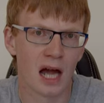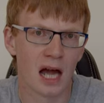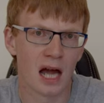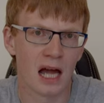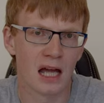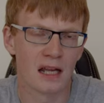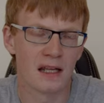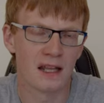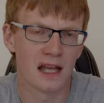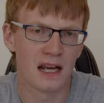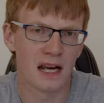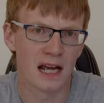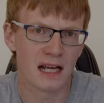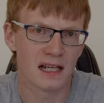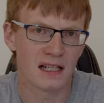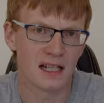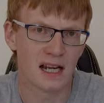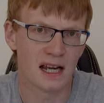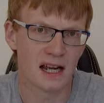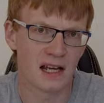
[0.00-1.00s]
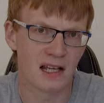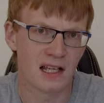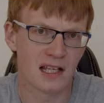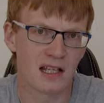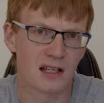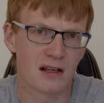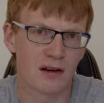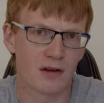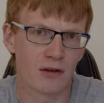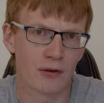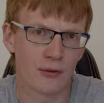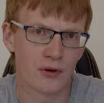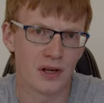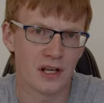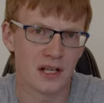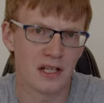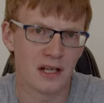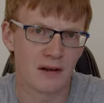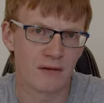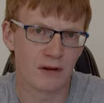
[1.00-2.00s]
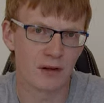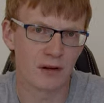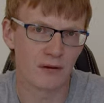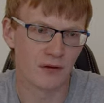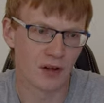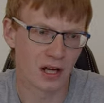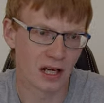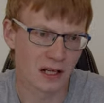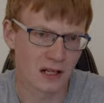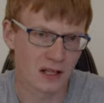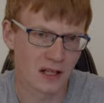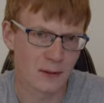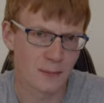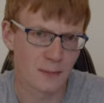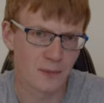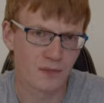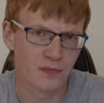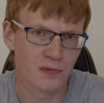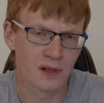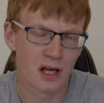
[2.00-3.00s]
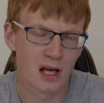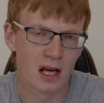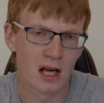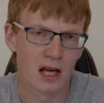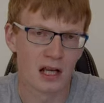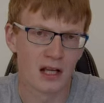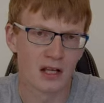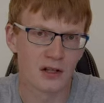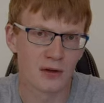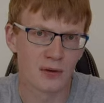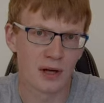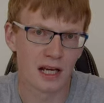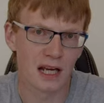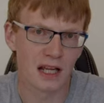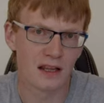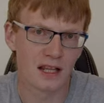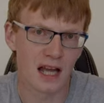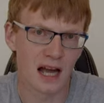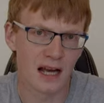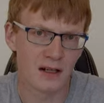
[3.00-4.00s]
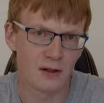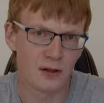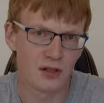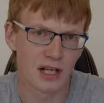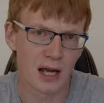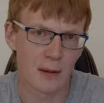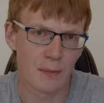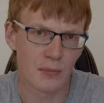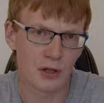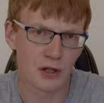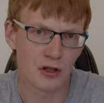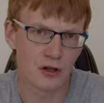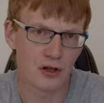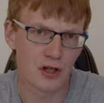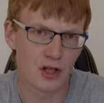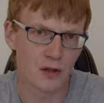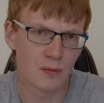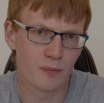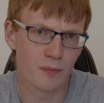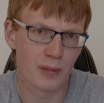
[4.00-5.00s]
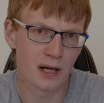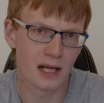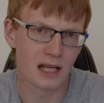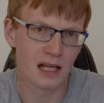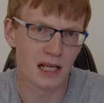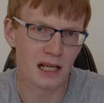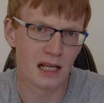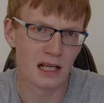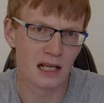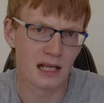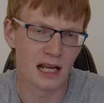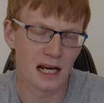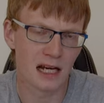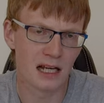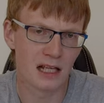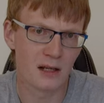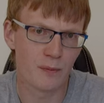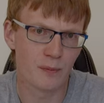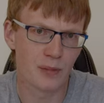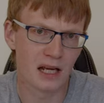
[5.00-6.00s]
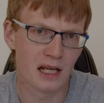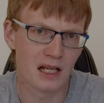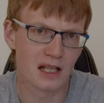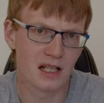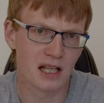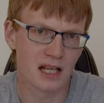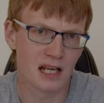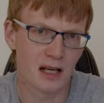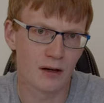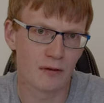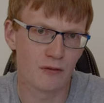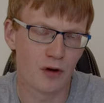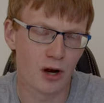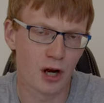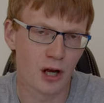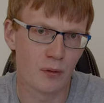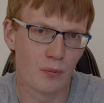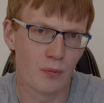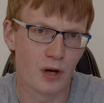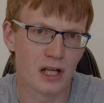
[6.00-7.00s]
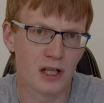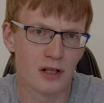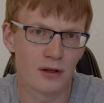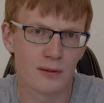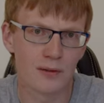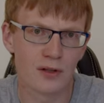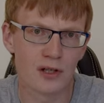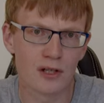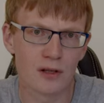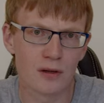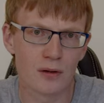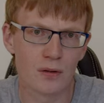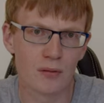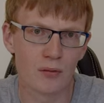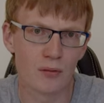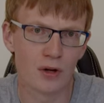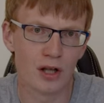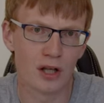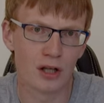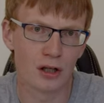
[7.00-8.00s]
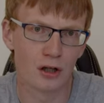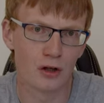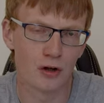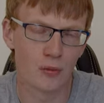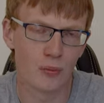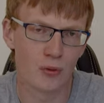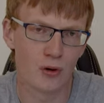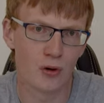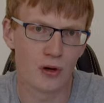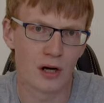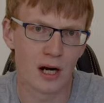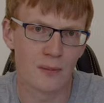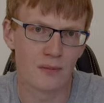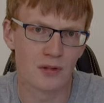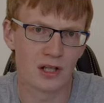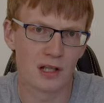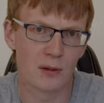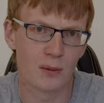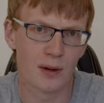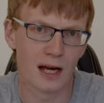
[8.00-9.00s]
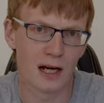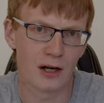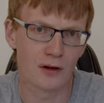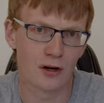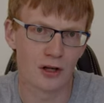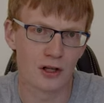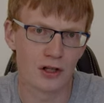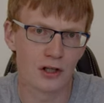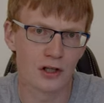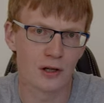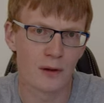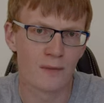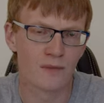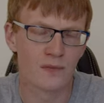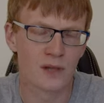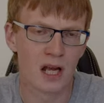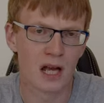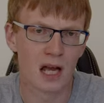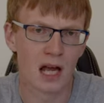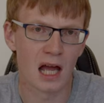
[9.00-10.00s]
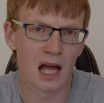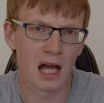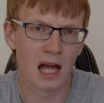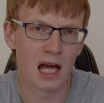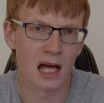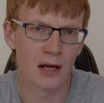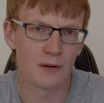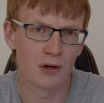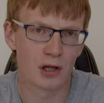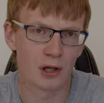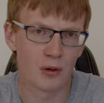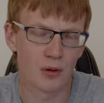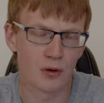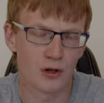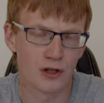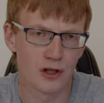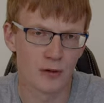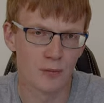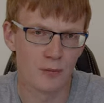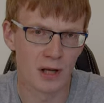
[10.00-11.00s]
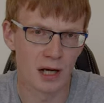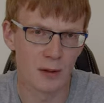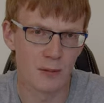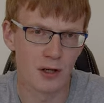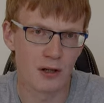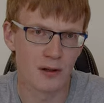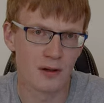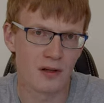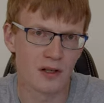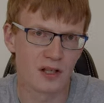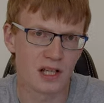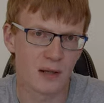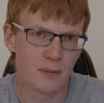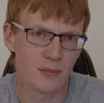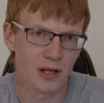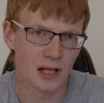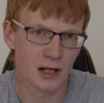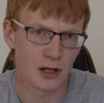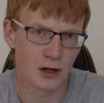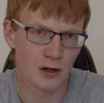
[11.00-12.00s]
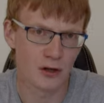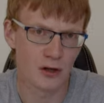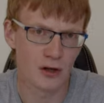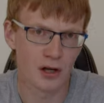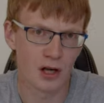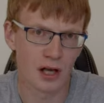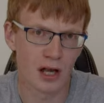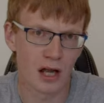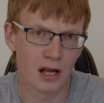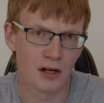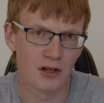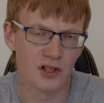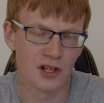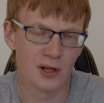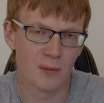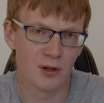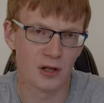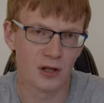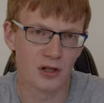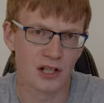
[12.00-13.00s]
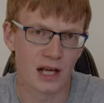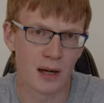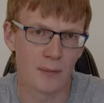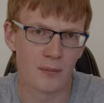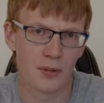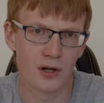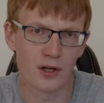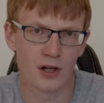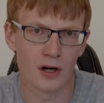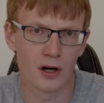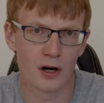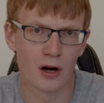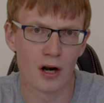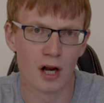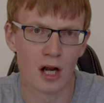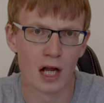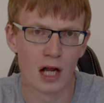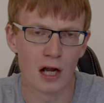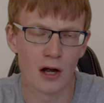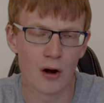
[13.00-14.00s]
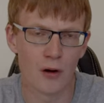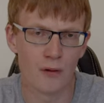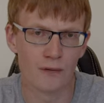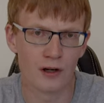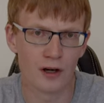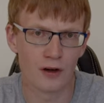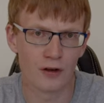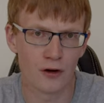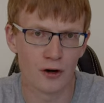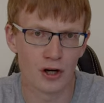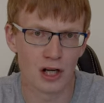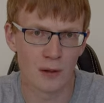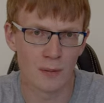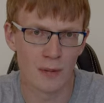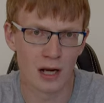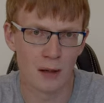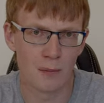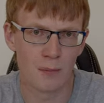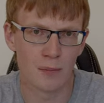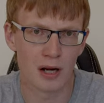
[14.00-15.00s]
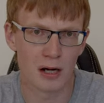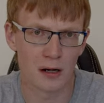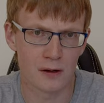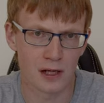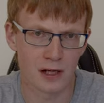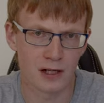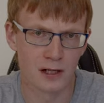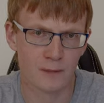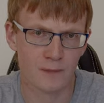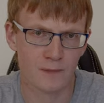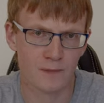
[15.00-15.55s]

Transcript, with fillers: And then I test three different things. So I get the idle temperatures by letting the PC run in Windows with no programs in the background and record the minimum CPU and GPU temperature over a 30 minute period.